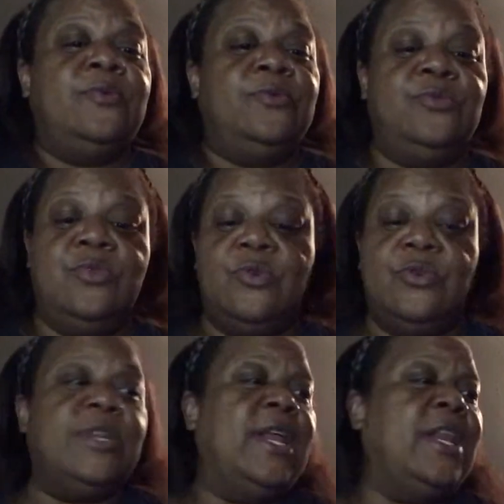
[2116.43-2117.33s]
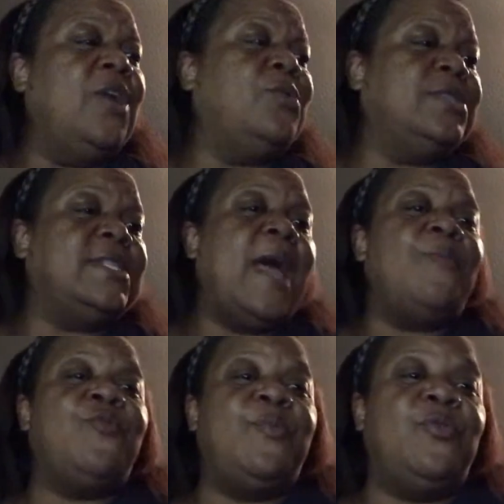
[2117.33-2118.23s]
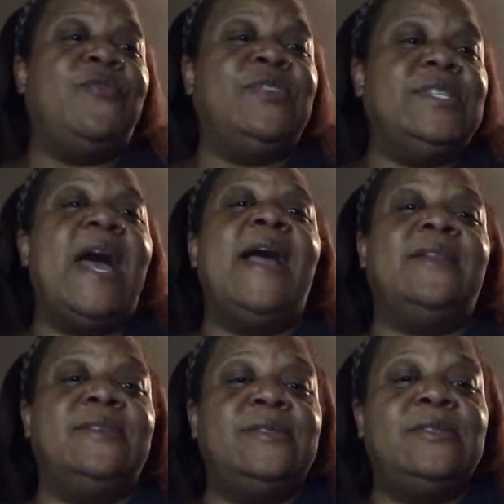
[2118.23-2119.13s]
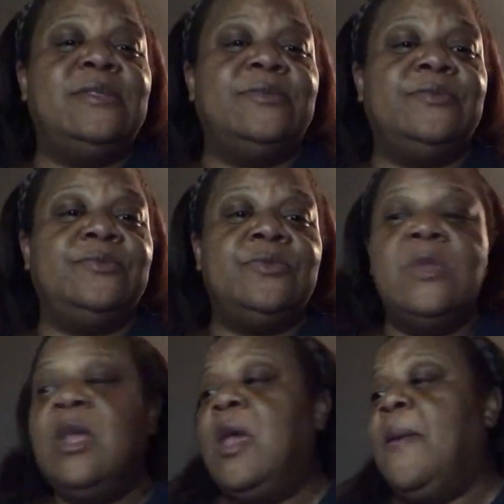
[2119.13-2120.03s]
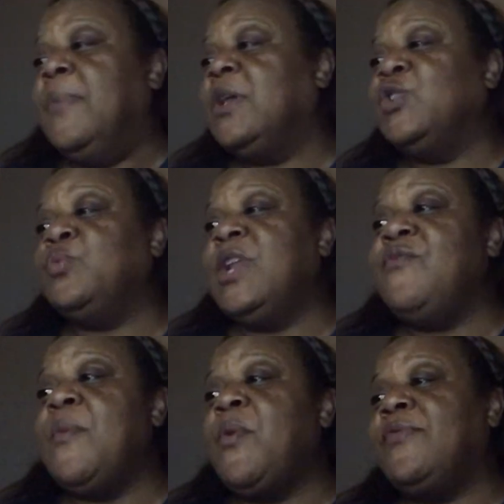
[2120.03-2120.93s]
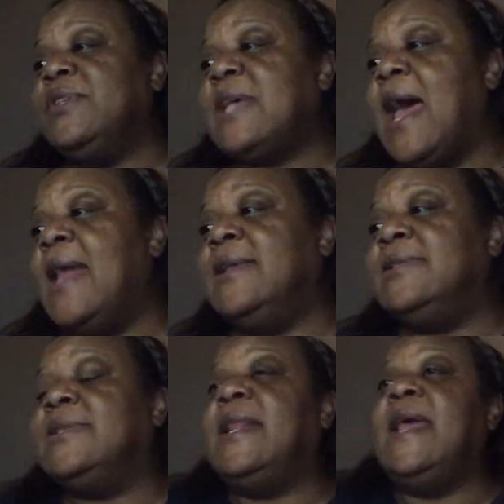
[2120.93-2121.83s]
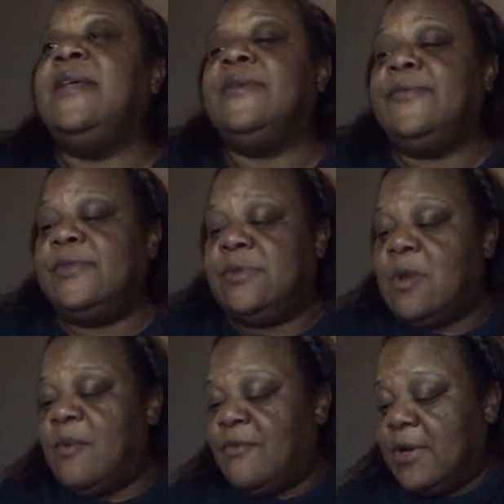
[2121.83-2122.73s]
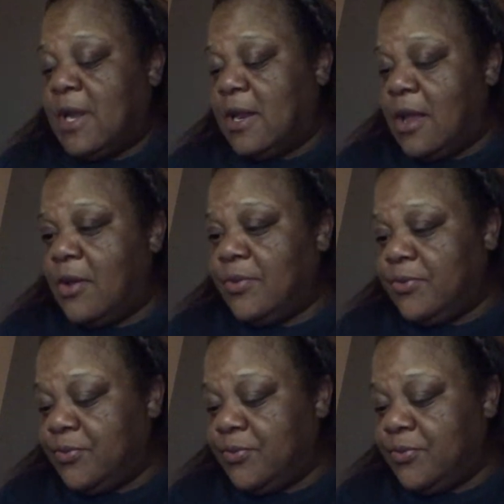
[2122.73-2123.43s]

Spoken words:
You know, because they gonna stop ripping off these islands. Because when they rip off these islands, the natives. I'll write that down.